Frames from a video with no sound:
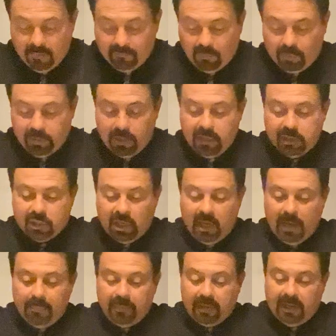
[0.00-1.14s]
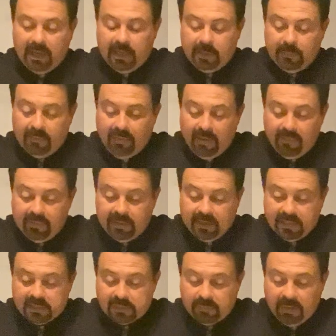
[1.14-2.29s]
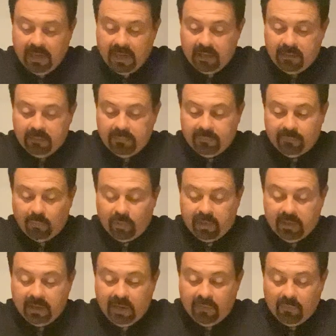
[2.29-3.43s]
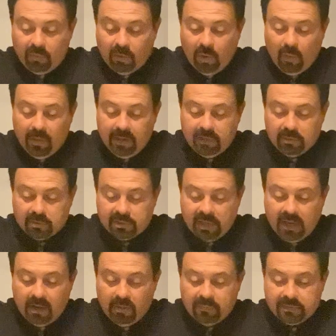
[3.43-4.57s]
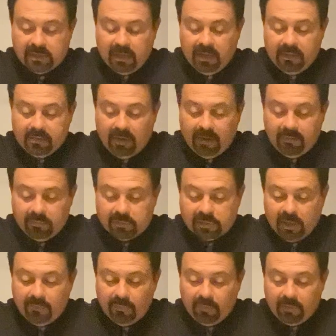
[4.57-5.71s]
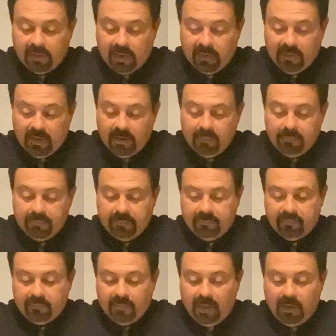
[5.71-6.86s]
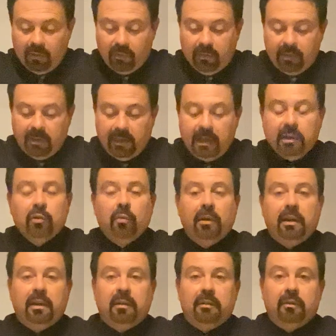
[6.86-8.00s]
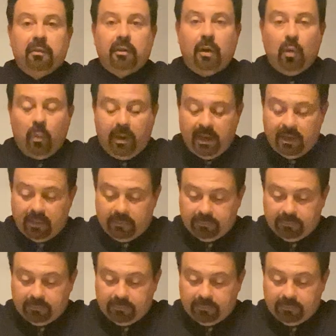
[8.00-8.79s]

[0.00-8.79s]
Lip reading: For ye shut up the kingdom of heaven against men, for ye neither go in yourselves, neither suffer ye them that are entering to go in.